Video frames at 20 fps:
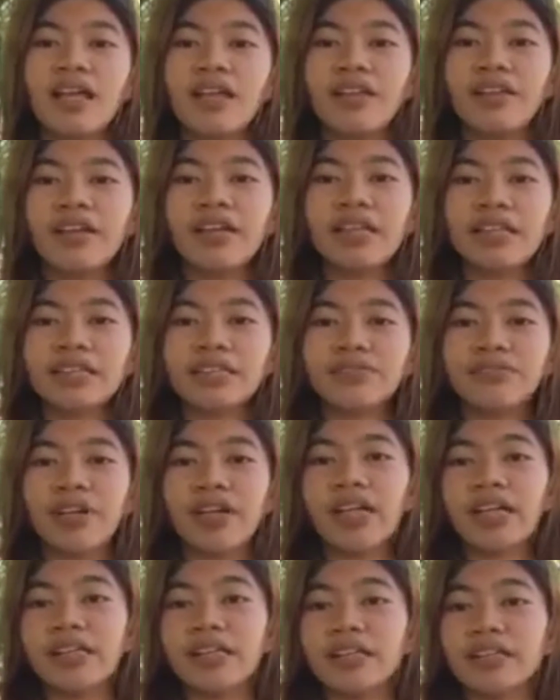there is
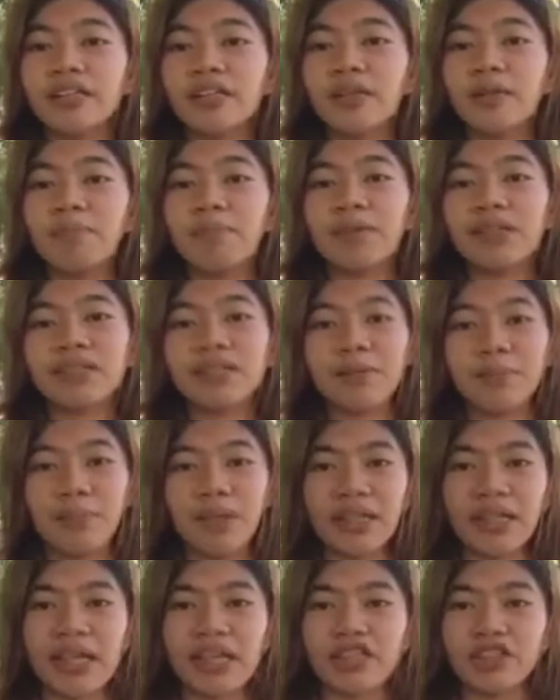very little
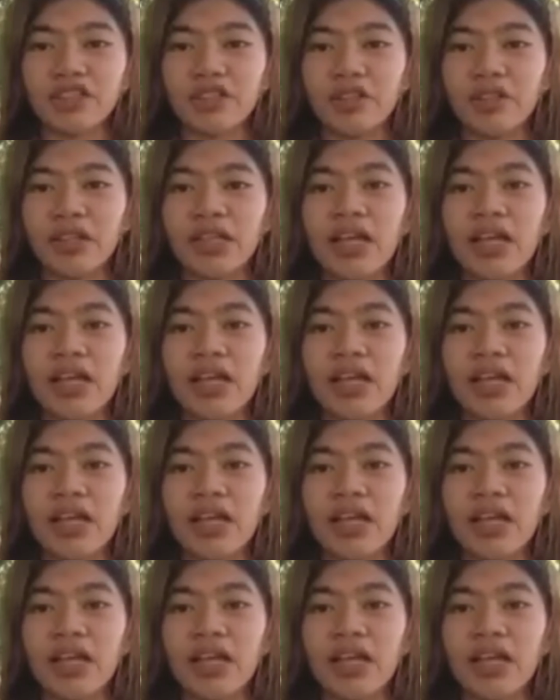precipitation.